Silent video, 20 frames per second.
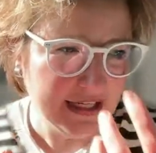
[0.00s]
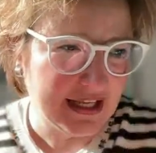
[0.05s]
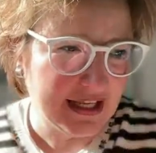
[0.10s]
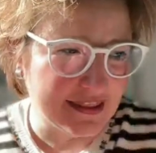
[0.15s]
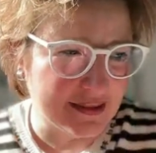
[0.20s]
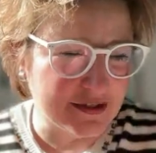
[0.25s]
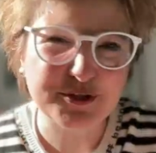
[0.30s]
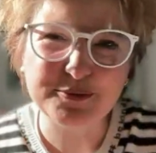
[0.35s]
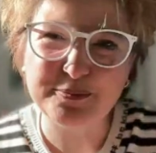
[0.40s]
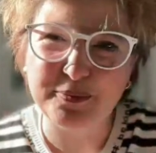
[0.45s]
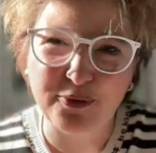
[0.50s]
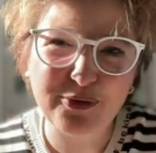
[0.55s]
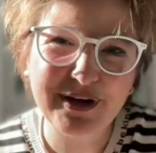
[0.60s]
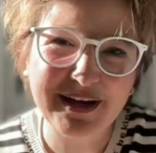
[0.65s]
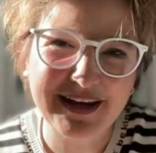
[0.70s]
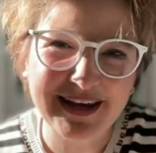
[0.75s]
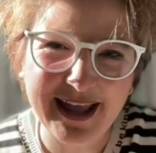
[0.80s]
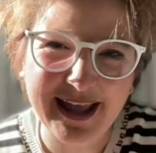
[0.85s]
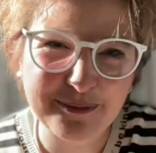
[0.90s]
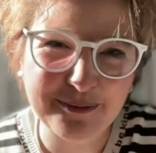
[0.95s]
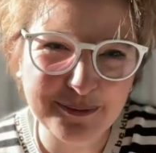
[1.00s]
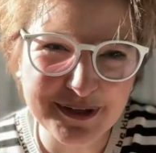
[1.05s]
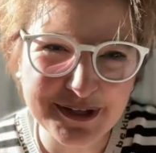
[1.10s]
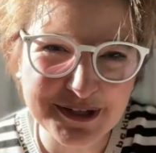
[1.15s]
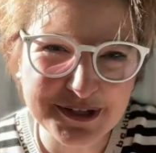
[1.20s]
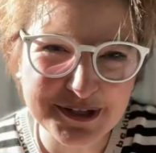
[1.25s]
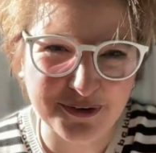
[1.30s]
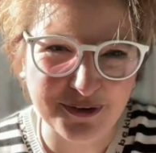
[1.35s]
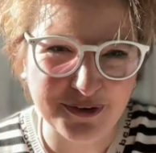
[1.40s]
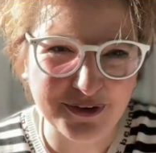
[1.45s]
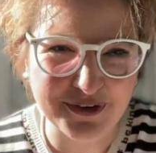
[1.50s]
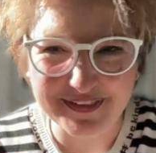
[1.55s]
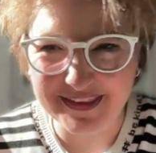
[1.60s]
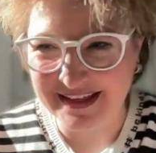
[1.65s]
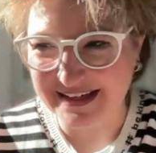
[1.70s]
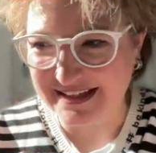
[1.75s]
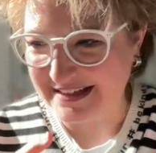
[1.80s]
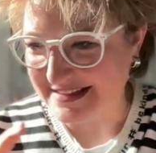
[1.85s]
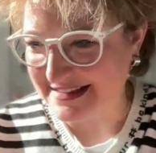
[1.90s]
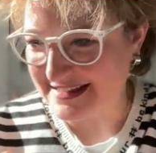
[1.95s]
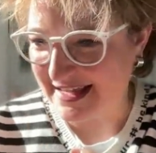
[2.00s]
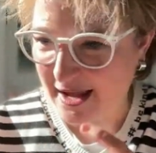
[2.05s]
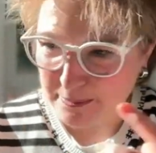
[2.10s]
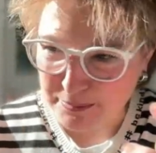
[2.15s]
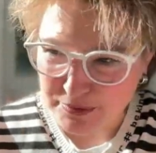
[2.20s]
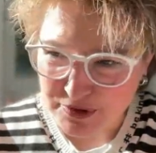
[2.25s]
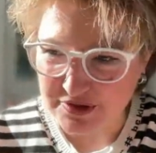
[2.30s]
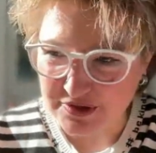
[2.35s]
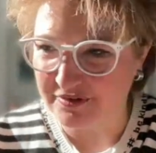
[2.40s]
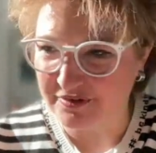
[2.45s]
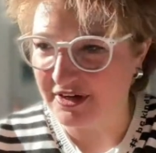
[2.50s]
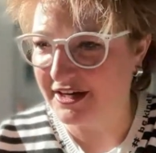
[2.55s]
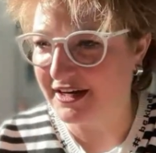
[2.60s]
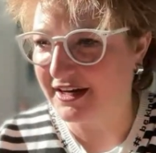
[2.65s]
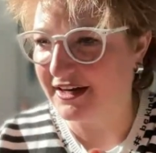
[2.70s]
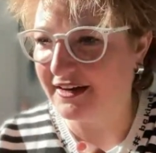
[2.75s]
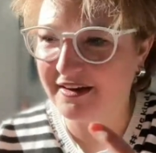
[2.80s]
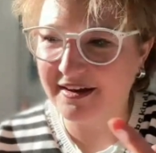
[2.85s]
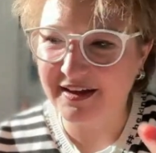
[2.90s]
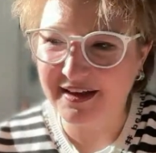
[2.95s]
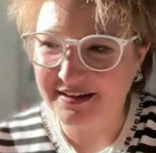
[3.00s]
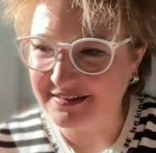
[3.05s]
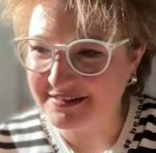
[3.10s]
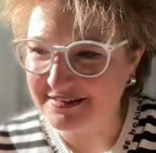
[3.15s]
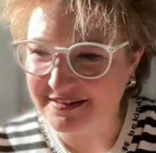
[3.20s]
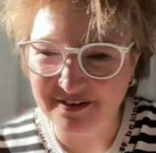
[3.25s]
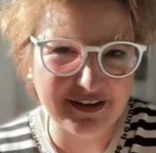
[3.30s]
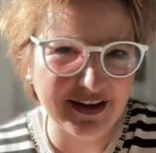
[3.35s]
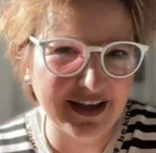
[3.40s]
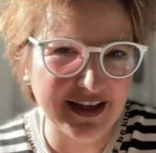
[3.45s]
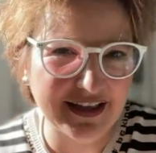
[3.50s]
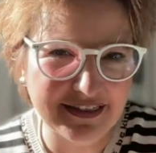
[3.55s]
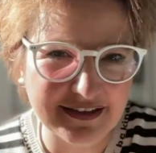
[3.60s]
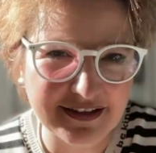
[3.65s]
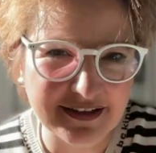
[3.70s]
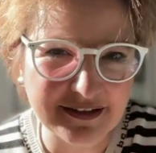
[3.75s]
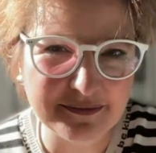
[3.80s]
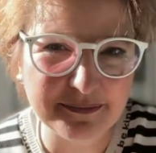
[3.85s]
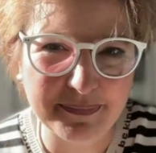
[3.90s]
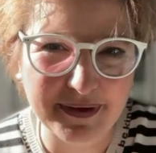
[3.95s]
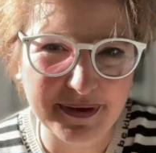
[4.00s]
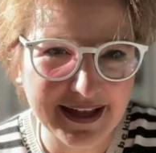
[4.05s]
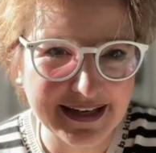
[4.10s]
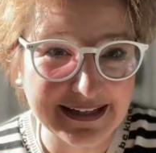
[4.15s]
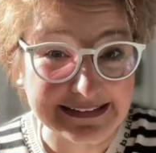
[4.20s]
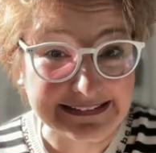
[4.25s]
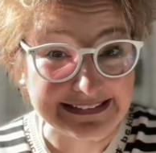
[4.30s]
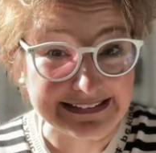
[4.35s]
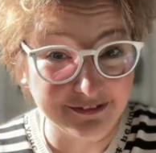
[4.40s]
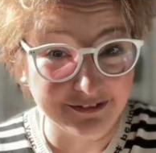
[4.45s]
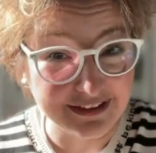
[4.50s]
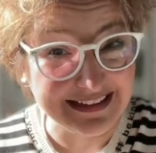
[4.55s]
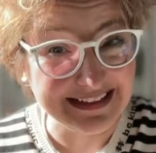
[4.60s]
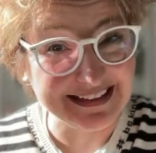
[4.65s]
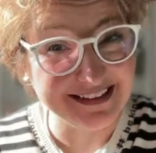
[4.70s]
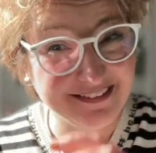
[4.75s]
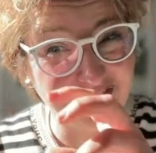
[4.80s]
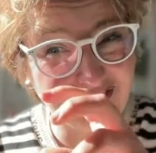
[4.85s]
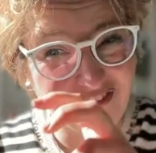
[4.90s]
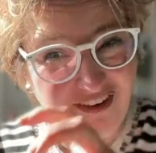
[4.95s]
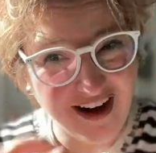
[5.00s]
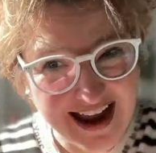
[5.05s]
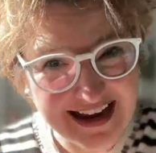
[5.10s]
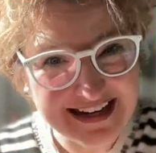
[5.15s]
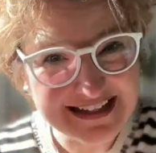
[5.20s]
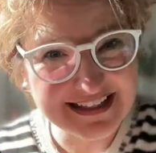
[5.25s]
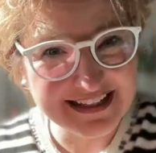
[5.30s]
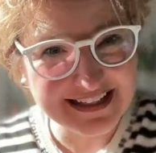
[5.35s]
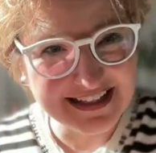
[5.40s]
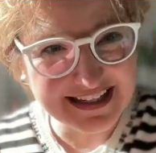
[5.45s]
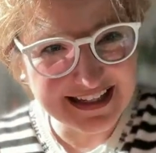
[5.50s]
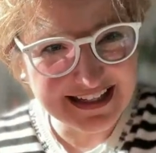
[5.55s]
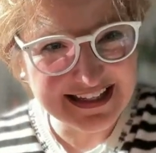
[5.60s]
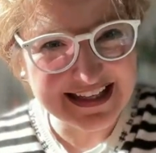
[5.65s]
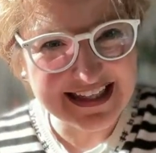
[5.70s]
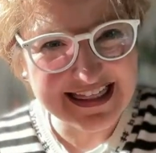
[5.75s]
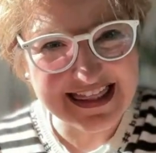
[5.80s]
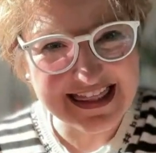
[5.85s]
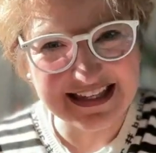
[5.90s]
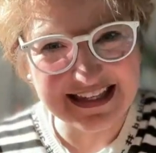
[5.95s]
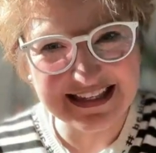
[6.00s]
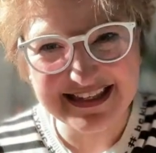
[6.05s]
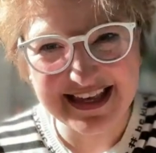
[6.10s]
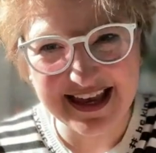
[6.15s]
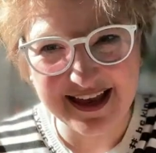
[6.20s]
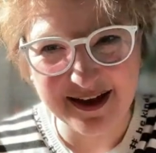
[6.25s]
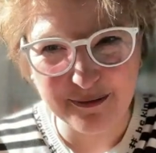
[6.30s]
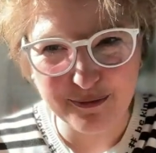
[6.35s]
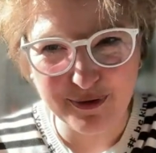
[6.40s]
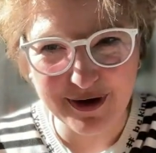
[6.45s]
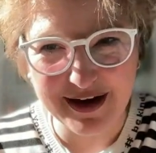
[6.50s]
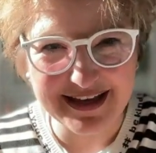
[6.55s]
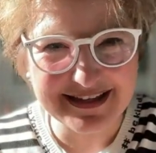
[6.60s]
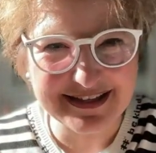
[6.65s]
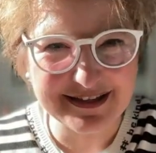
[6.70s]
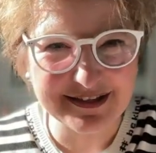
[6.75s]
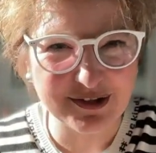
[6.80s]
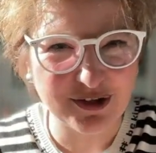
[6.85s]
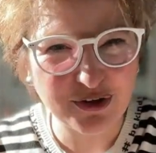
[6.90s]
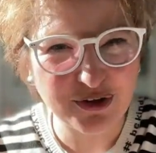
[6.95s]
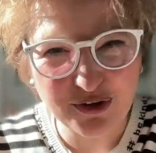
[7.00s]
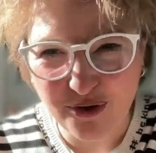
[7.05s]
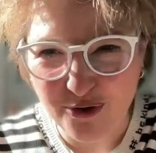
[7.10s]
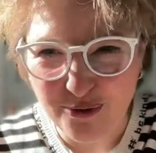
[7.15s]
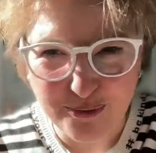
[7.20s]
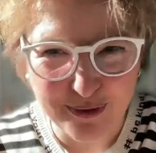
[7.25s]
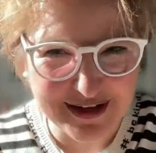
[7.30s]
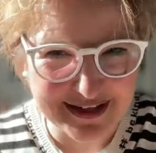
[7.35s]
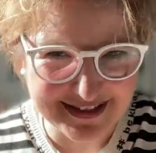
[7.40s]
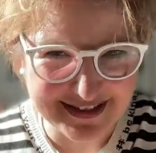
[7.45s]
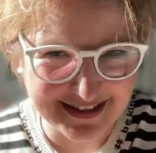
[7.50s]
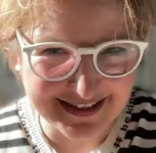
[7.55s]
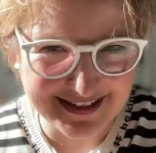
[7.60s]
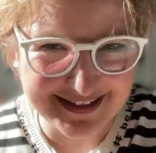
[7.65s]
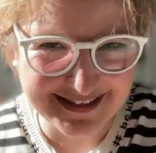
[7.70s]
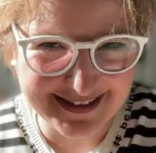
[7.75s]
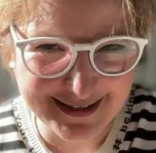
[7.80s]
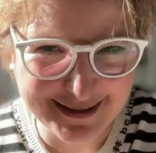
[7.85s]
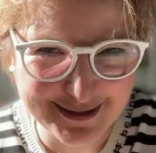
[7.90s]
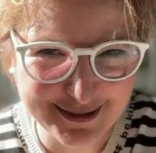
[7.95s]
the spoken language, or that it's capturing and stuff like that, but really writing it in that same way is not always easy.